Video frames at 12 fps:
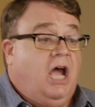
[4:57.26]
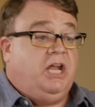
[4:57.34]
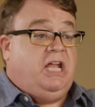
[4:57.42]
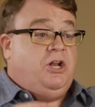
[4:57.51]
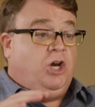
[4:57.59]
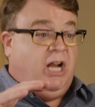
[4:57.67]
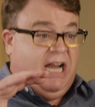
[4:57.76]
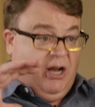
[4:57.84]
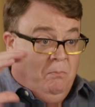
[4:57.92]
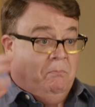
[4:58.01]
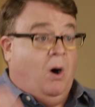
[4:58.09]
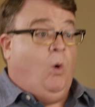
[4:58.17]
Again, you're gonna need a
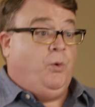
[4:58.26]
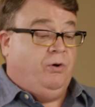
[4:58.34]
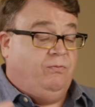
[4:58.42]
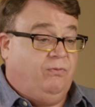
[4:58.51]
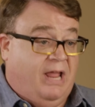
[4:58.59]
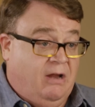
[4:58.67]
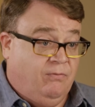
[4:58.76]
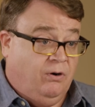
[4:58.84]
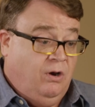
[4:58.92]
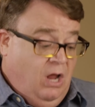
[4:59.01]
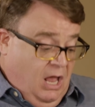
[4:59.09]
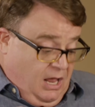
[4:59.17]
bolder flavor.
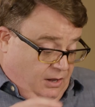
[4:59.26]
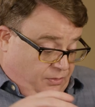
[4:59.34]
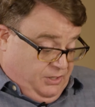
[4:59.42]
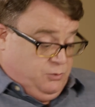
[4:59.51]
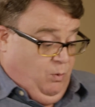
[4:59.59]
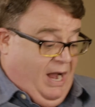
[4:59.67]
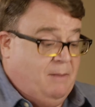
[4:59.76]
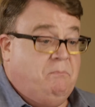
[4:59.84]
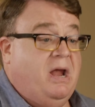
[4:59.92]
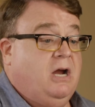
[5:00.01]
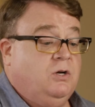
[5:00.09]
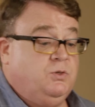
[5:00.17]
This wine
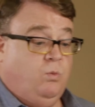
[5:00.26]
pairs